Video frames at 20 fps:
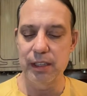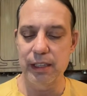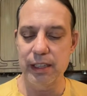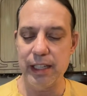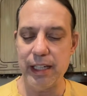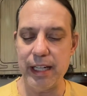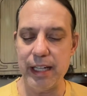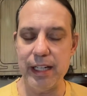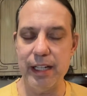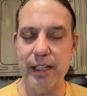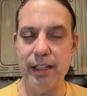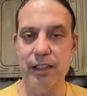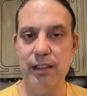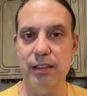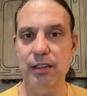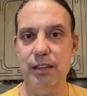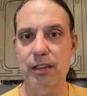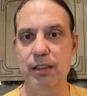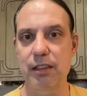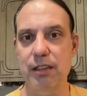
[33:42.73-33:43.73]
and
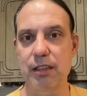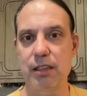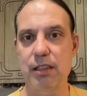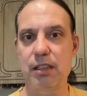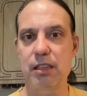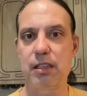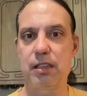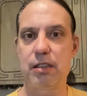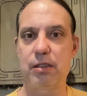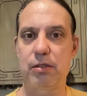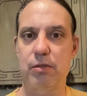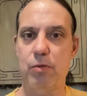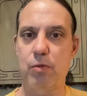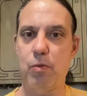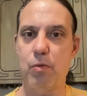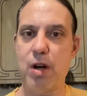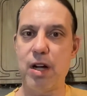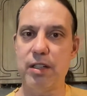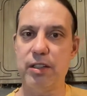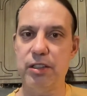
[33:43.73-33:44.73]

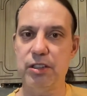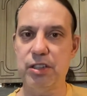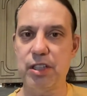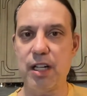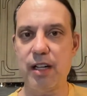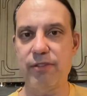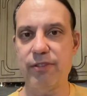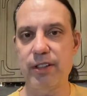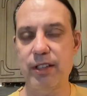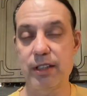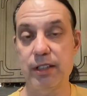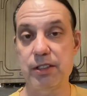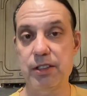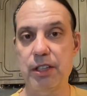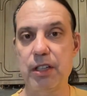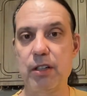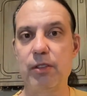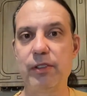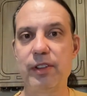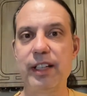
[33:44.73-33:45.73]
wanders off on its
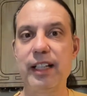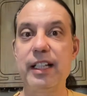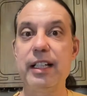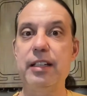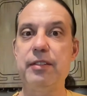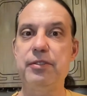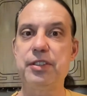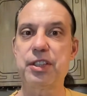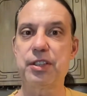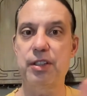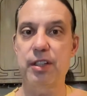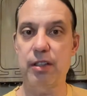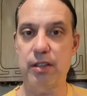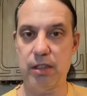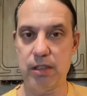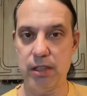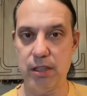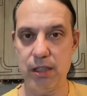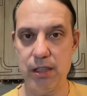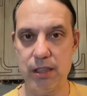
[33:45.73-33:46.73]
own, leaves the
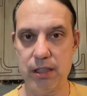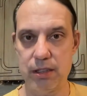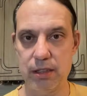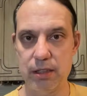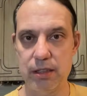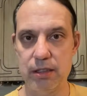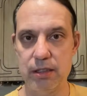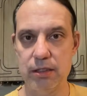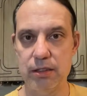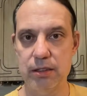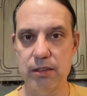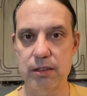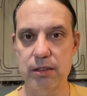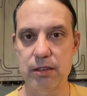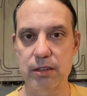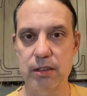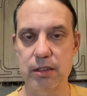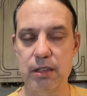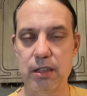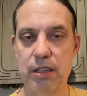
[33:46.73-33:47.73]
herd
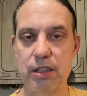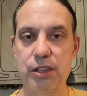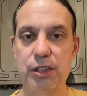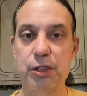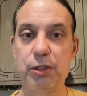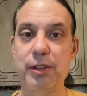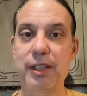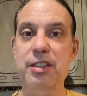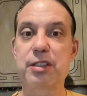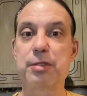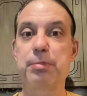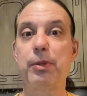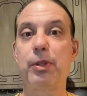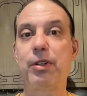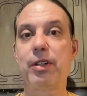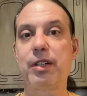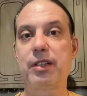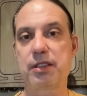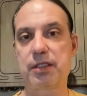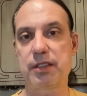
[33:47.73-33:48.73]
to
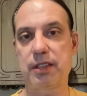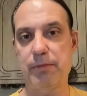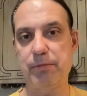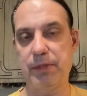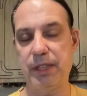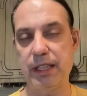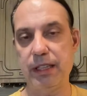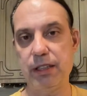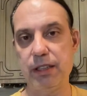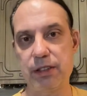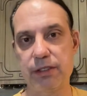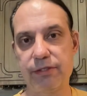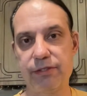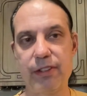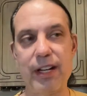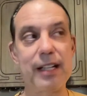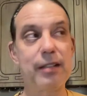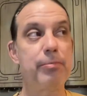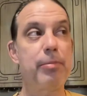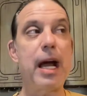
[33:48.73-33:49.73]
explore something, to
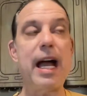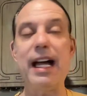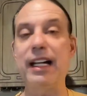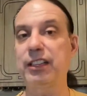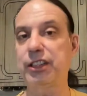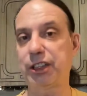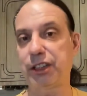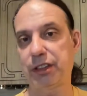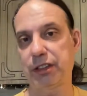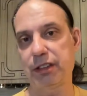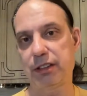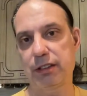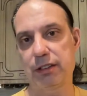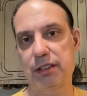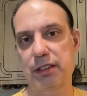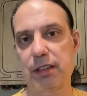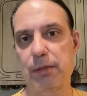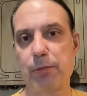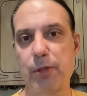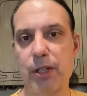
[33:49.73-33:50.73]
find pasture
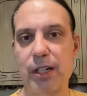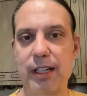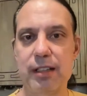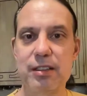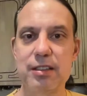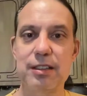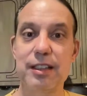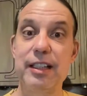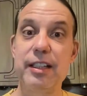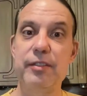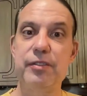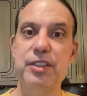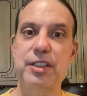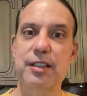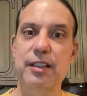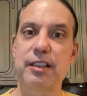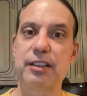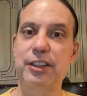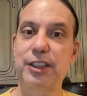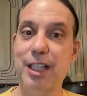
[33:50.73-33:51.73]
somewhere else, leaves
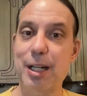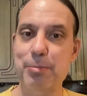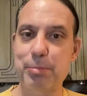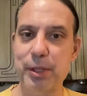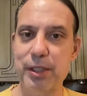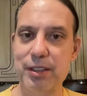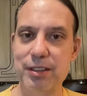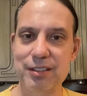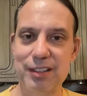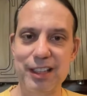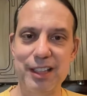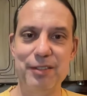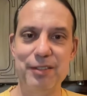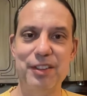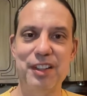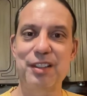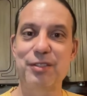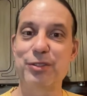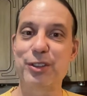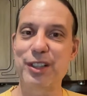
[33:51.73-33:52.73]
the shepherd, leaves
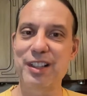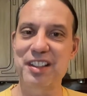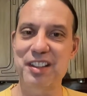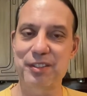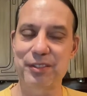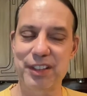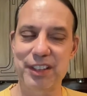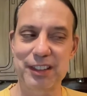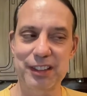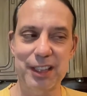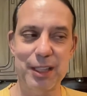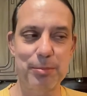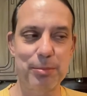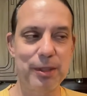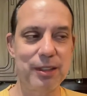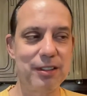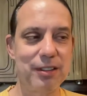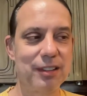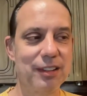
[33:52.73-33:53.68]
the voice of the shepherd.